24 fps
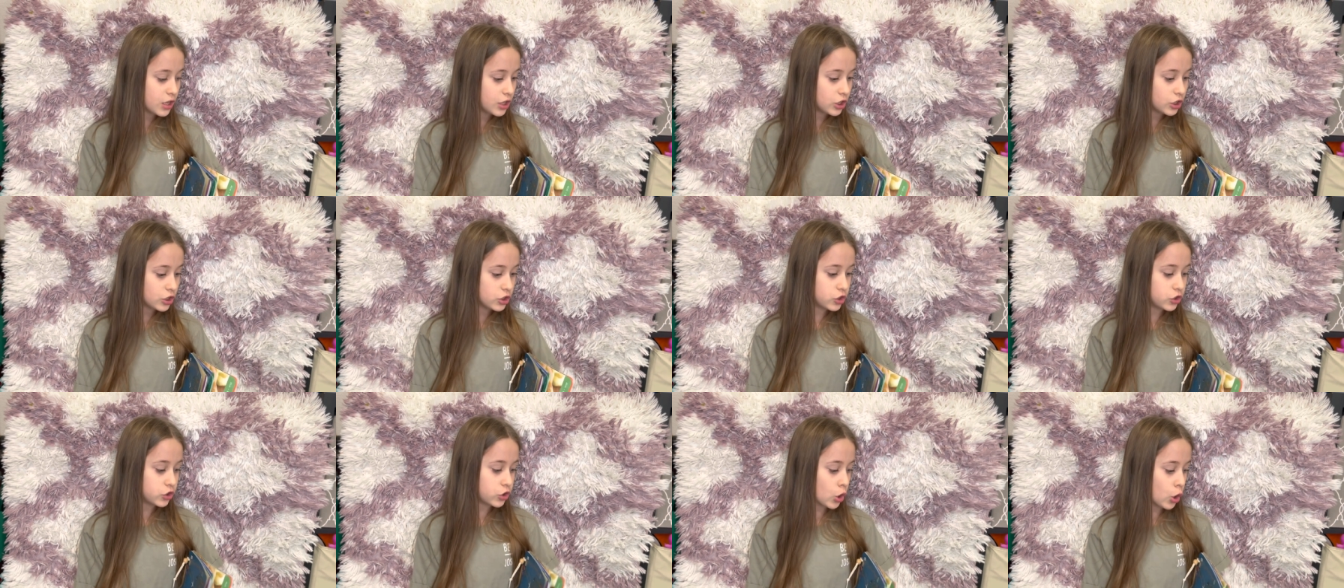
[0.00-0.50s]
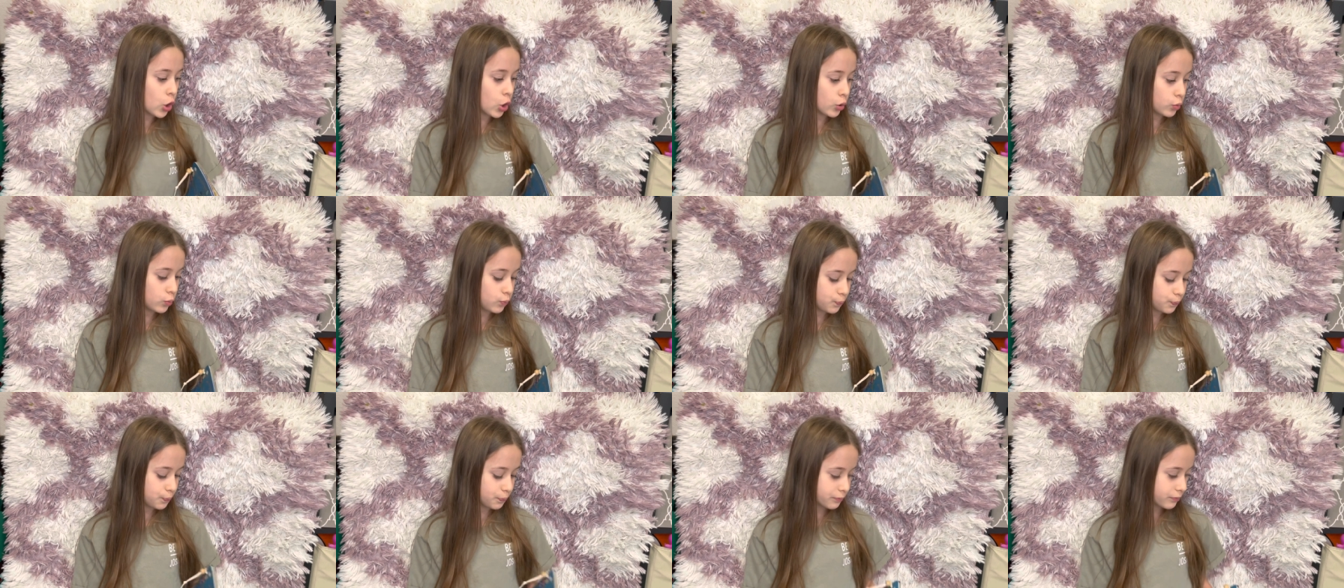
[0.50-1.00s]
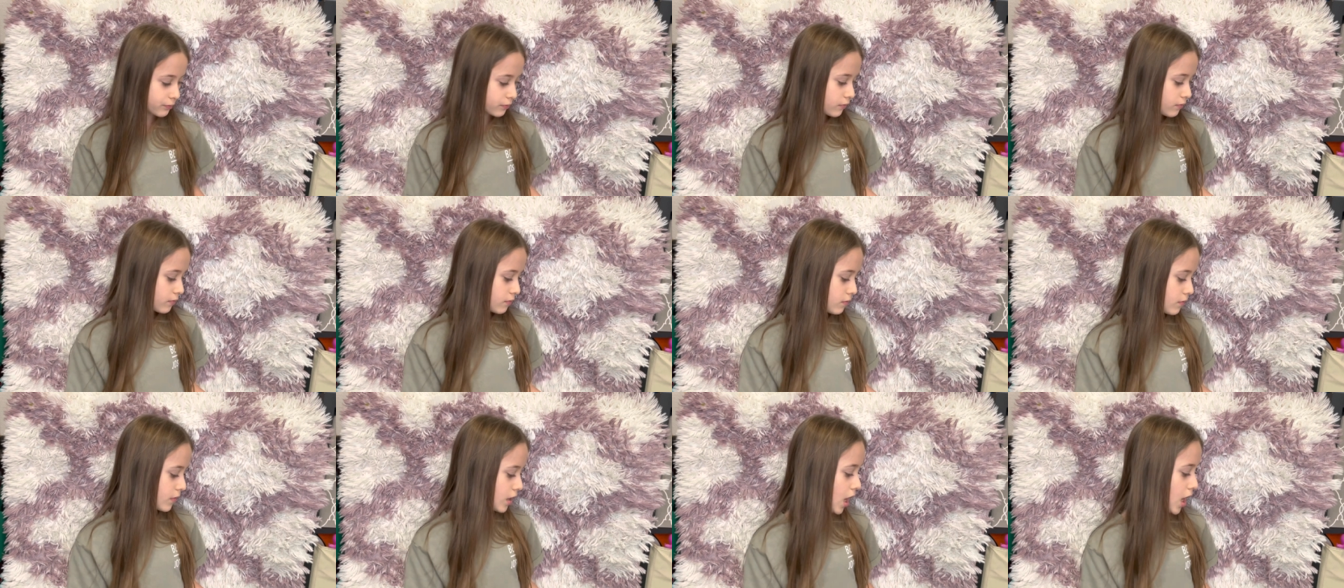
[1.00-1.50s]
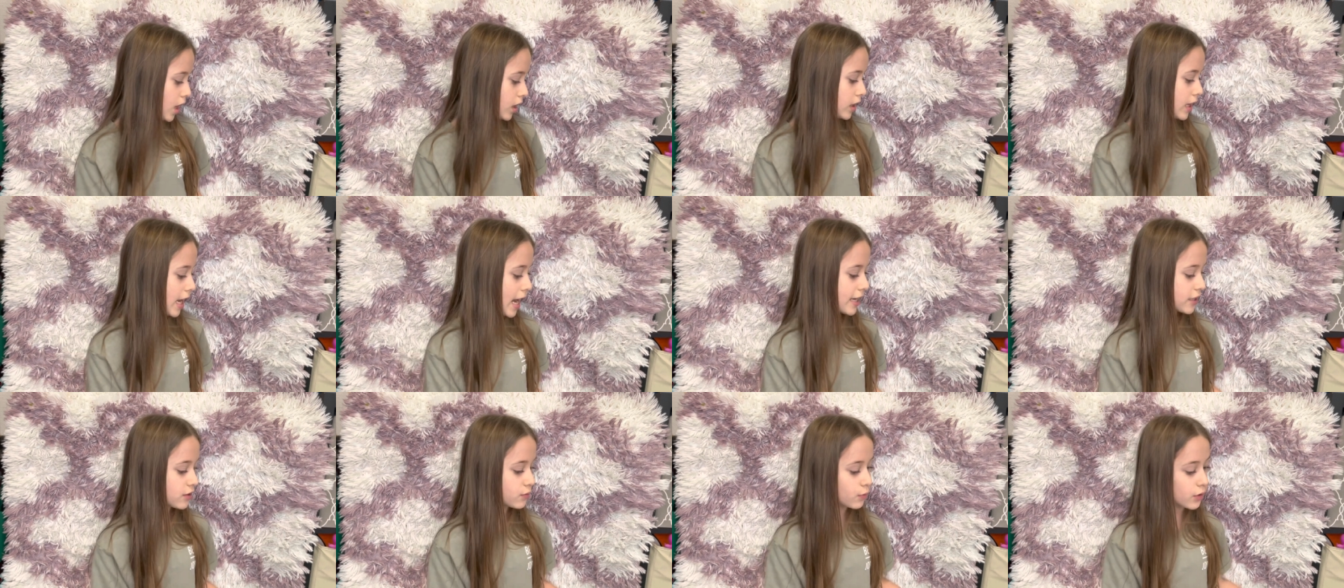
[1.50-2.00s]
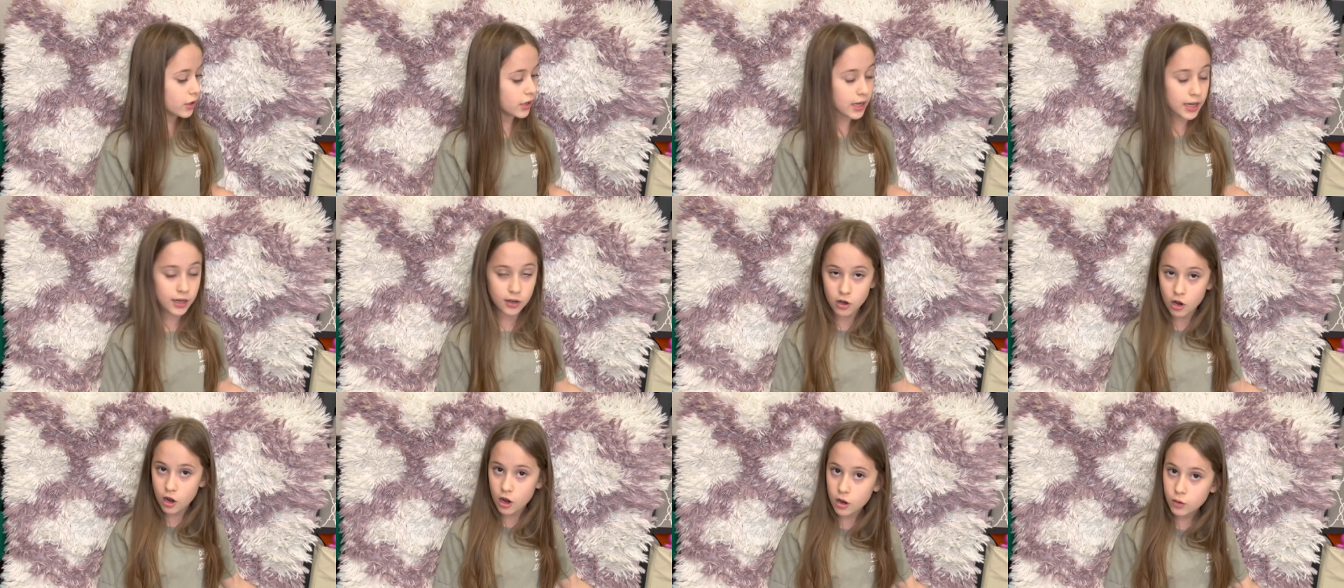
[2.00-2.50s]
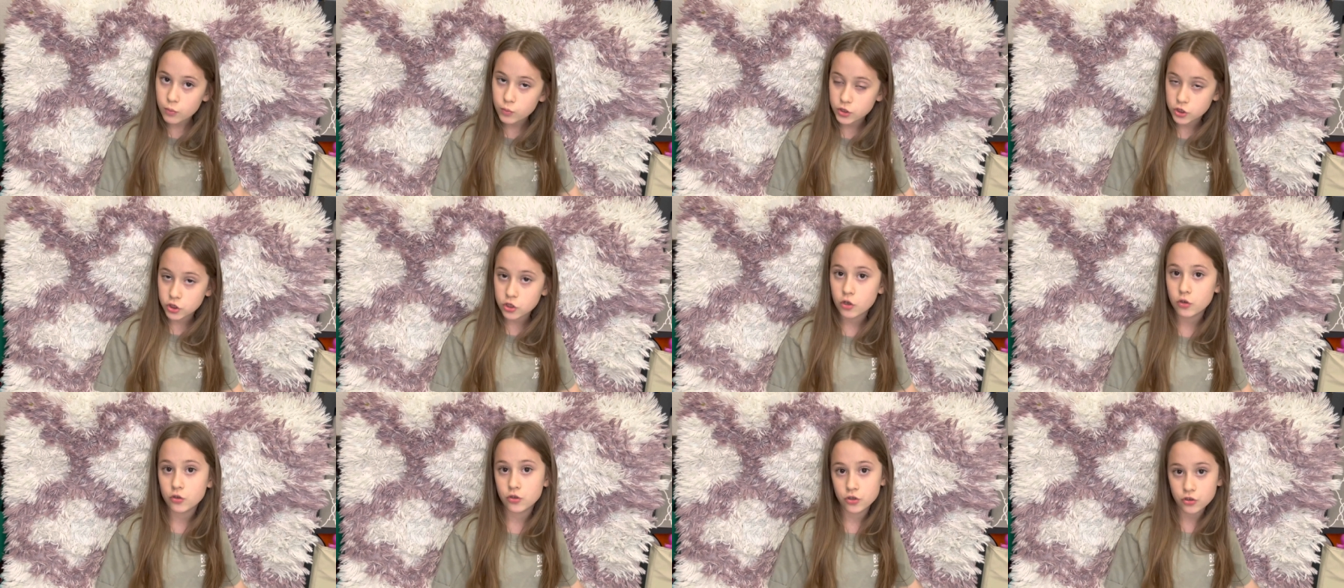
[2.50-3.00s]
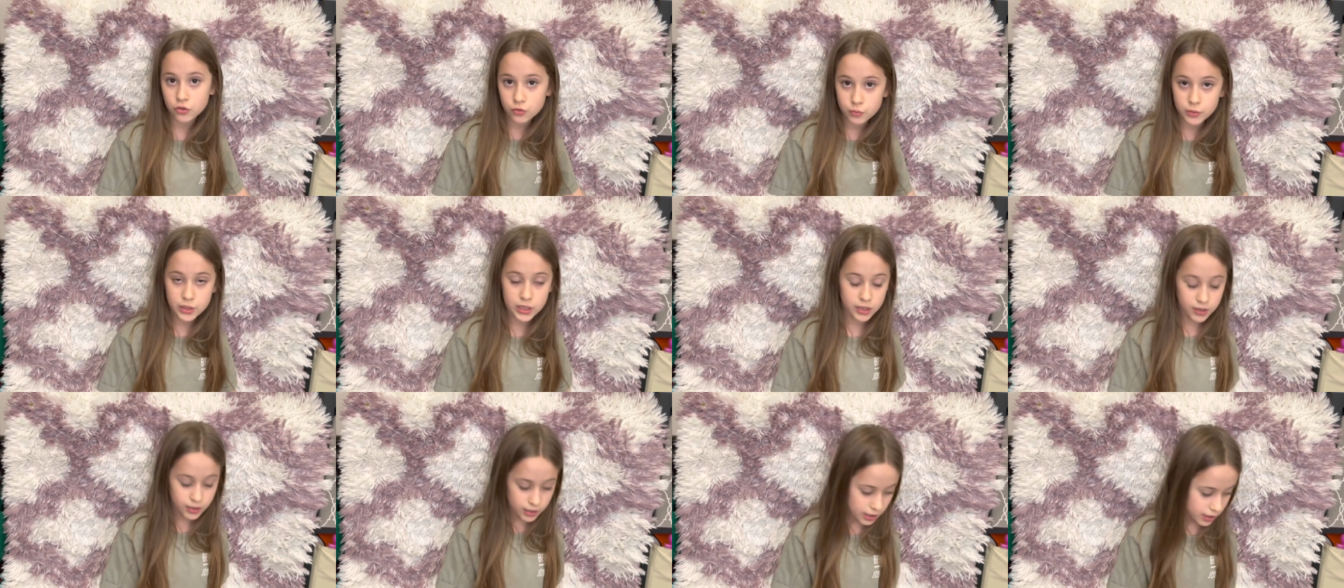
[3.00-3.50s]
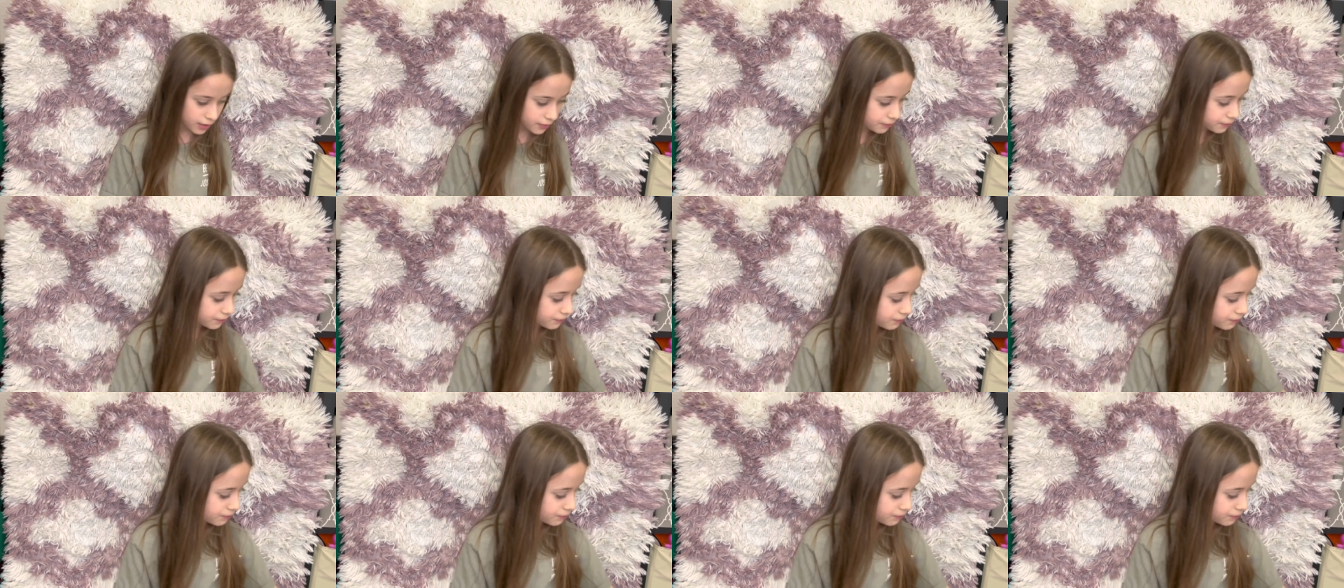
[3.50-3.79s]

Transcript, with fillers: So, last one I got was Costa Rica.